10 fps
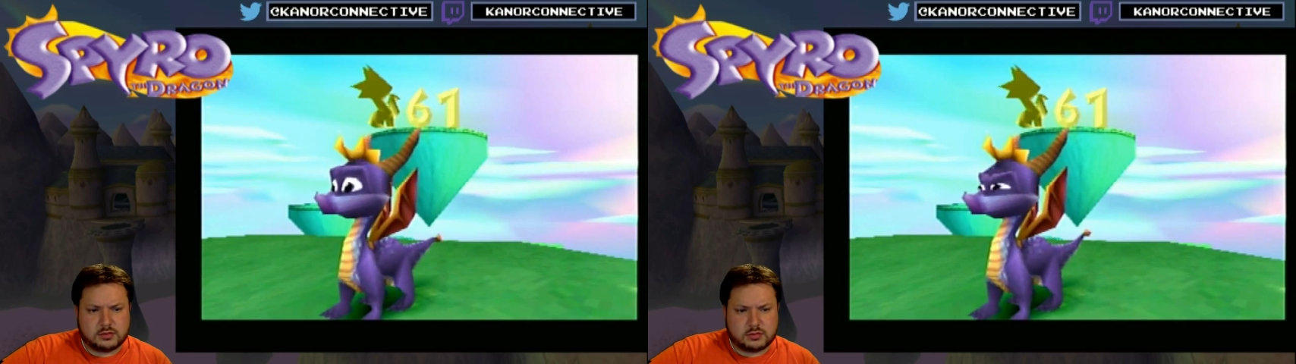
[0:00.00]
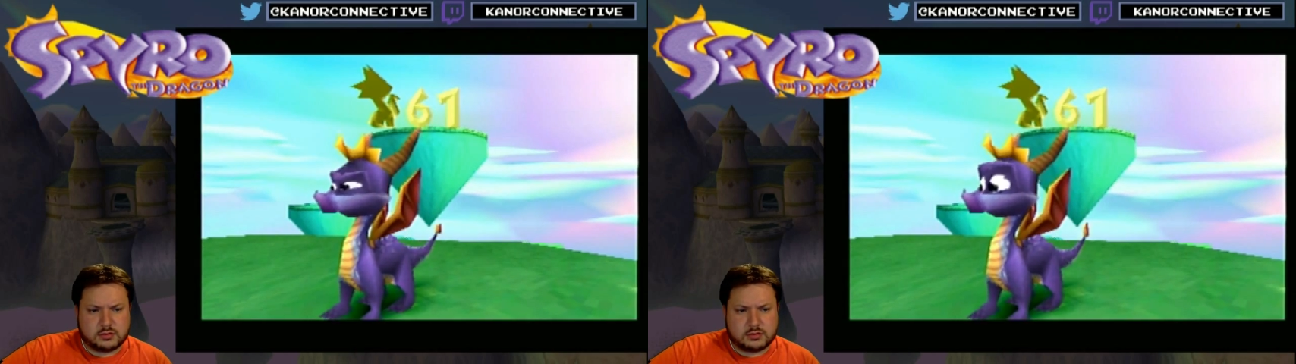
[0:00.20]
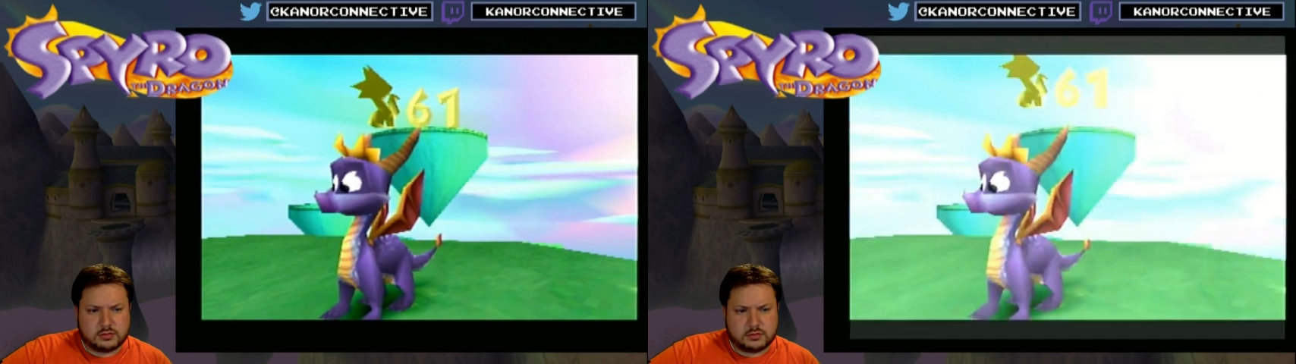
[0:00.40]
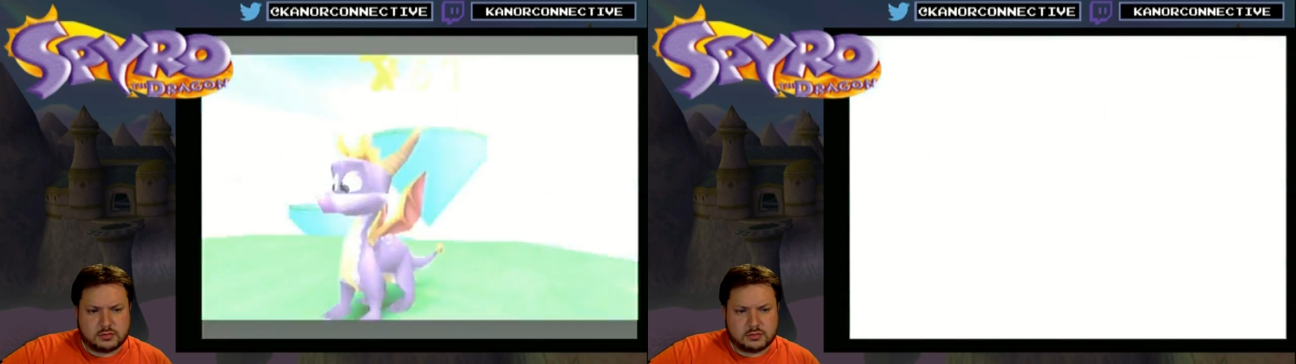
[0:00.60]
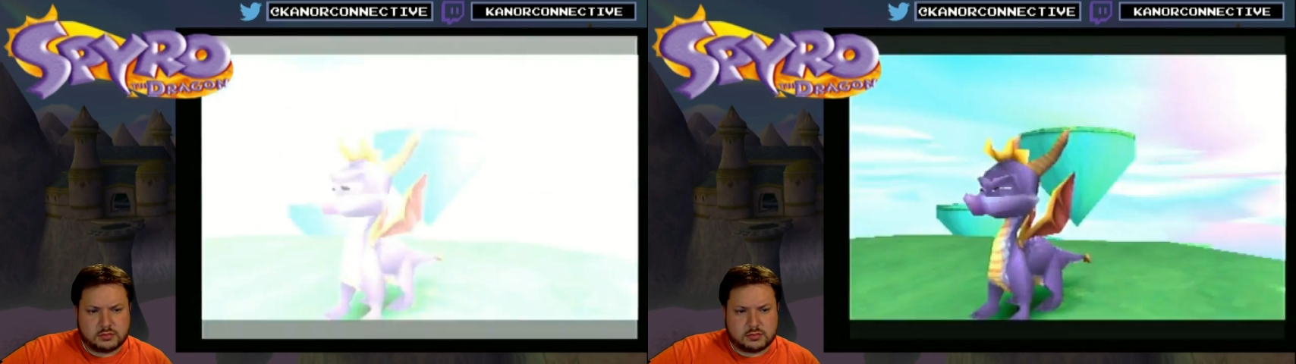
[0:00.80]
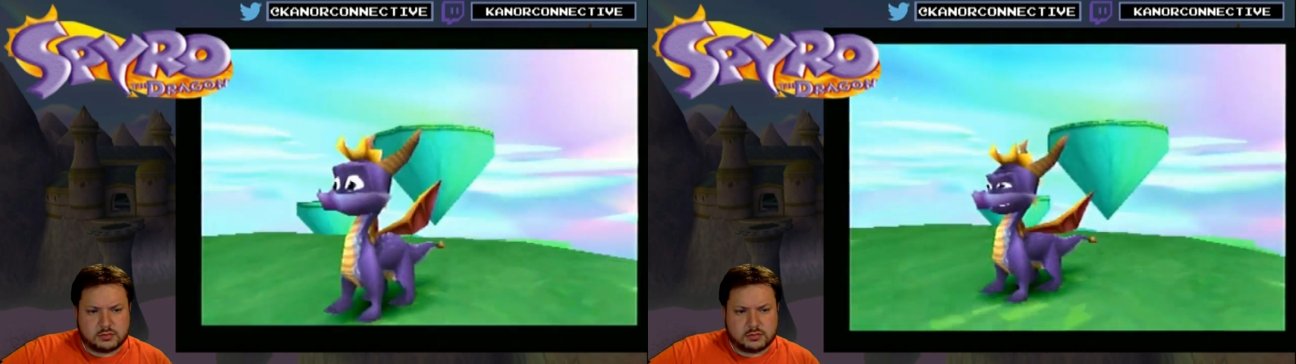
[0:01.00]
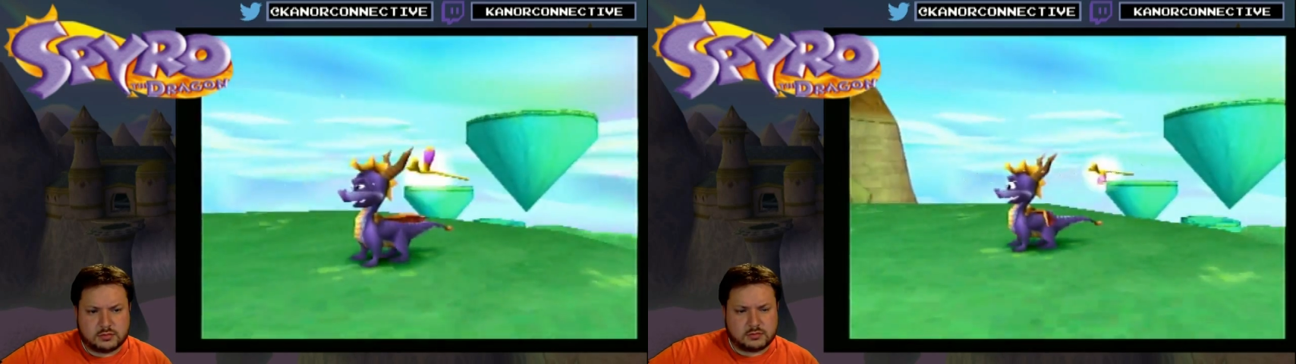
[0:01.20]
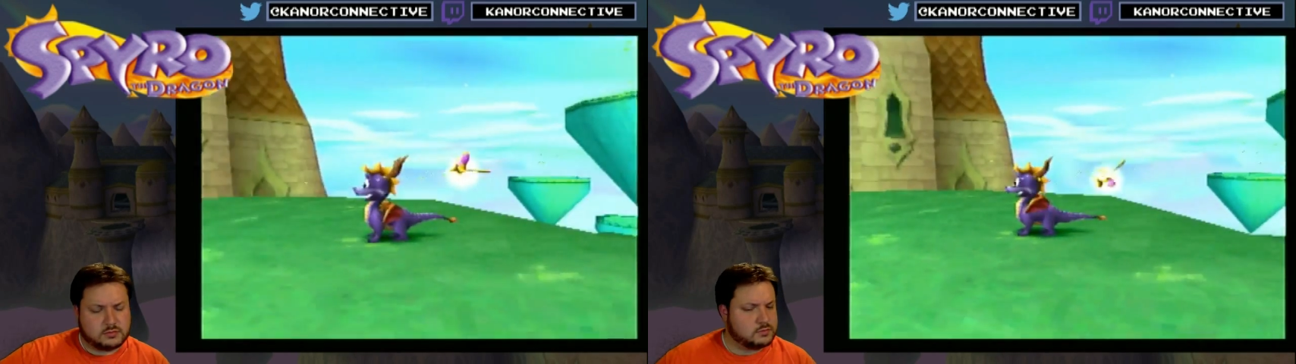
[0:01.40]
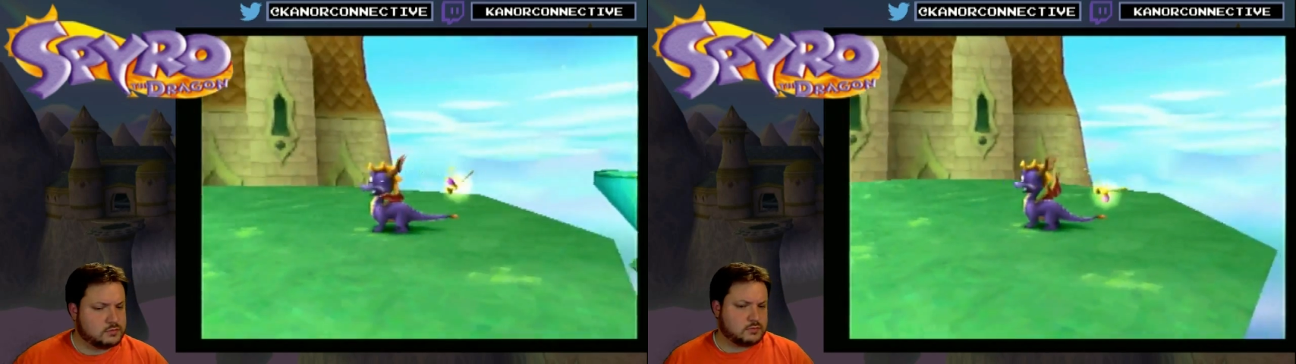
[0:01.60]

Nothing is said.